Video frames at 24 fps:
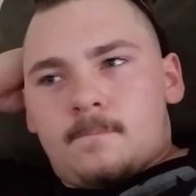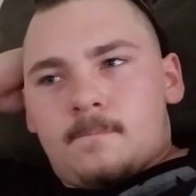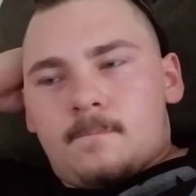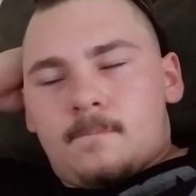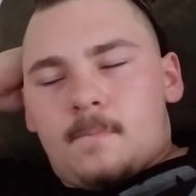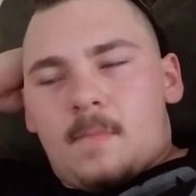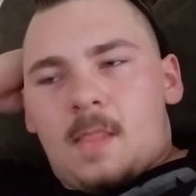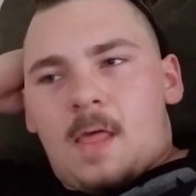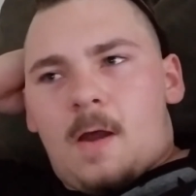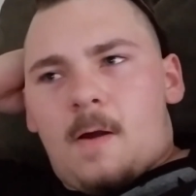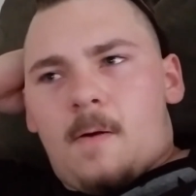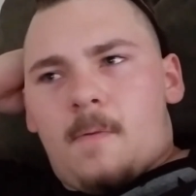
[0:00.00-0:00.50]

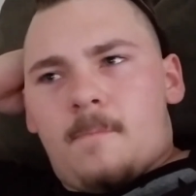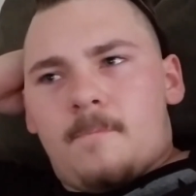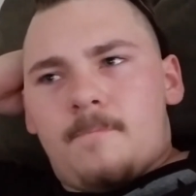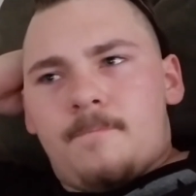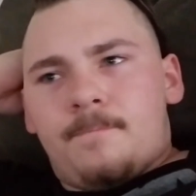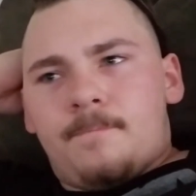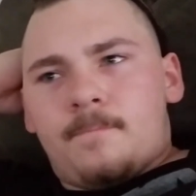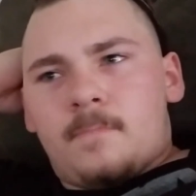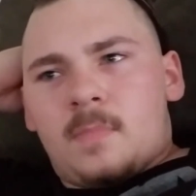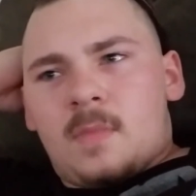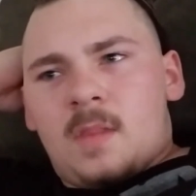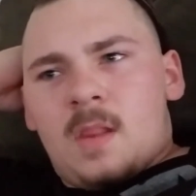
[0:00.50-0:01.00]
No.
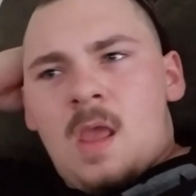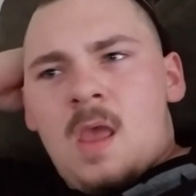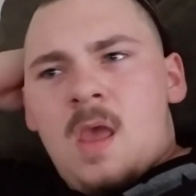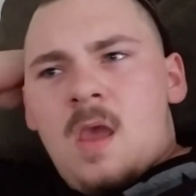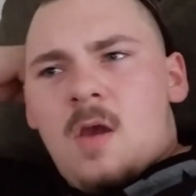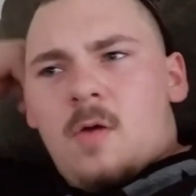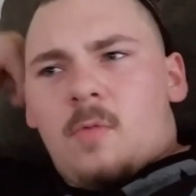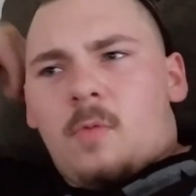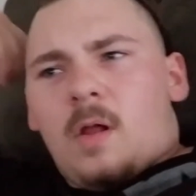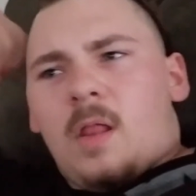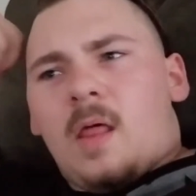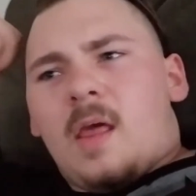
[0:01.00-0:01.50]

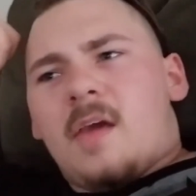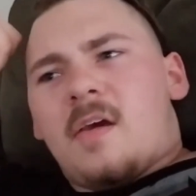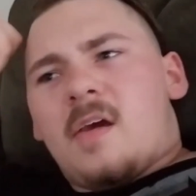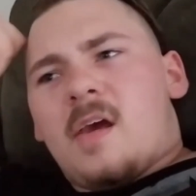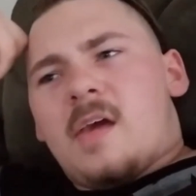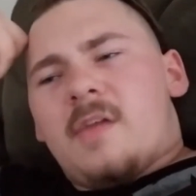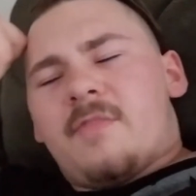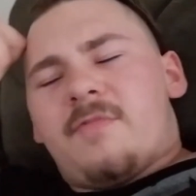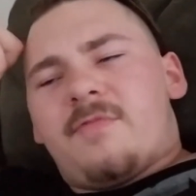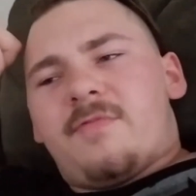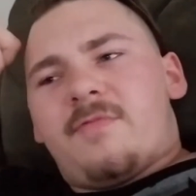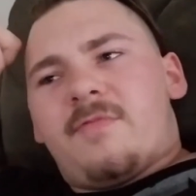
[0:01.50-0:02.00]
Well,
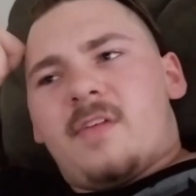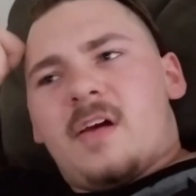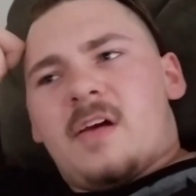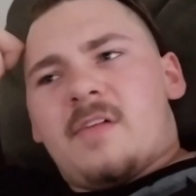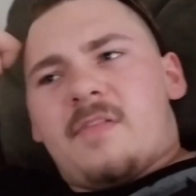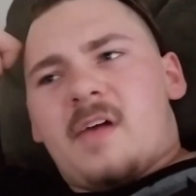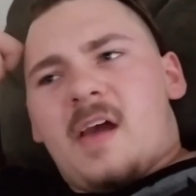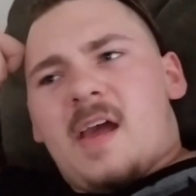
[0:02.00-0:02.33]
if